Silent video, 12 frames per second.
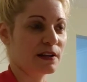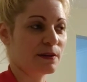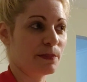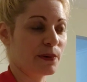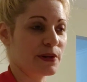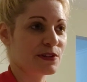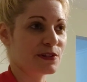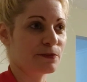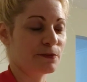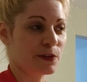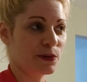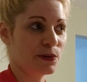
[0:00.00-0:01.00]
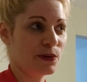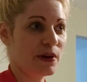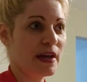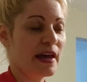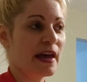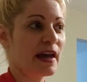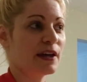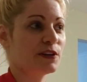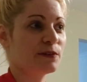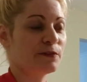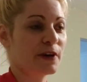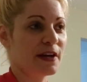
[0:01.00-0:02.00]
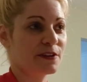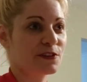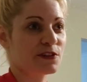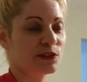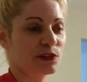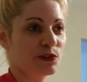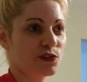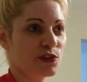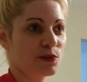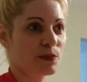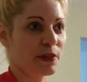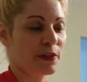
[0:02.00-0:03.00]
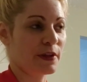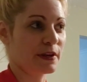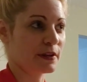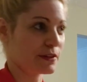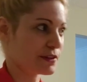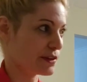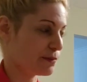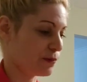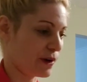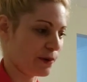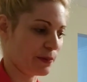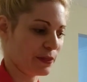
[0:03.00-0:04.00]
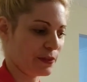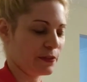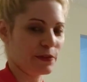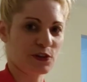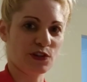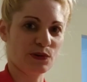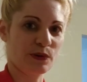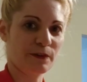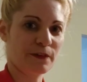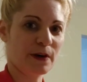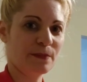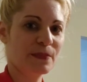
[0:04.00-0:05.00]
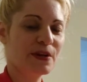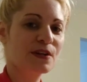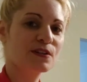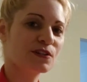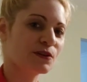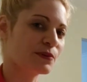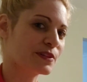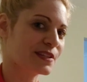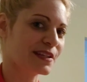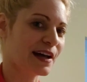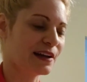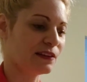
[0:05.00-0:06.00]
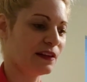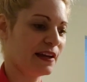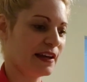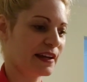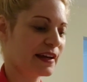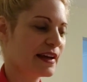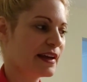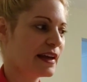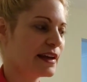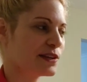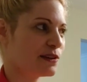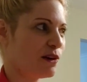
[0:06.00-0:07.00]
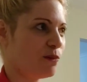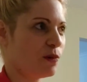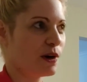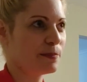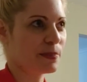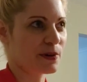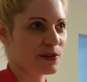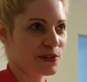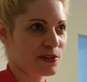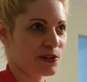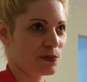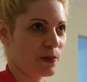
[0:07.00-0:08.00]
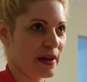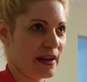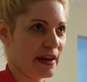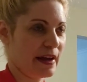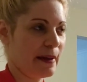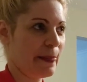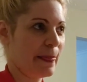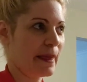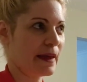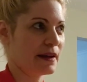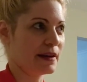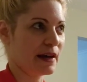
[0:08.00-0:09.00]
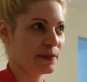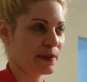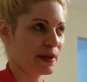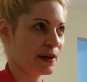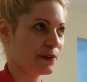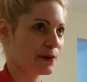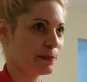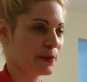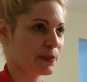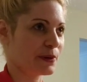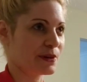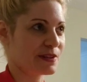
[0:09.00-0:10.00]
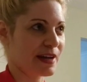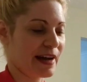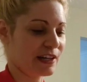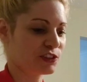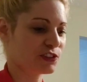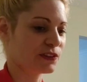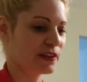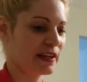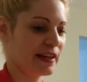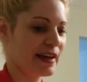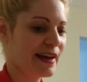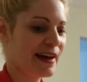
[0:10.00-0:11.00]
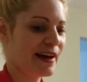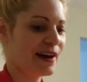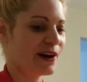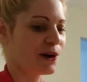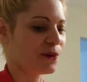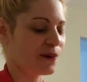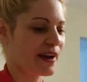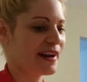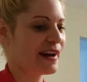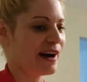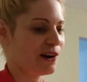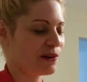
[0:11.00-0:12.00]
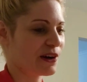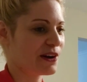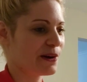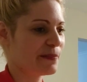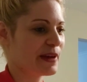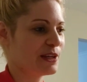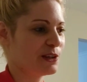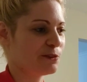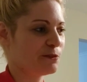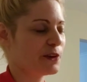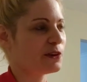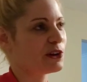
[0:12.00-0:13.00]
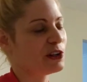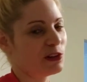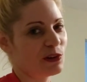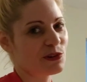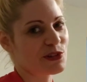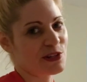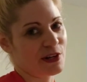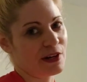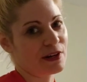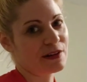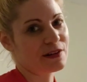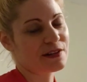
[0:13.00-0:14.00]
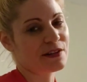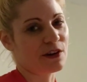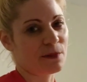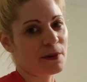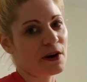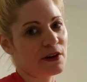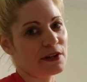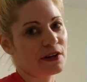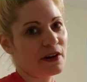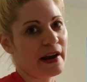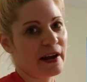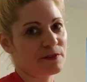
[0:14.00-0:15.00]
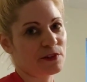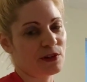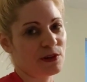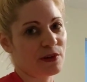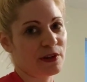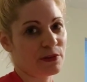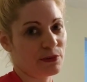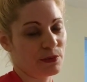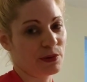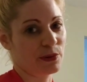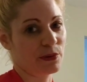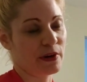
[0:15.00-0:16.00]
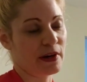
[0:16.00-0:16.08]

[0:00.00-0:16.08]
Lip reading: points of view, and you find a solution somewhere within the two of them, so it's not like it's all one person's way and not the other, but there is actually a great outcome, and you feel closer to your partner after you get through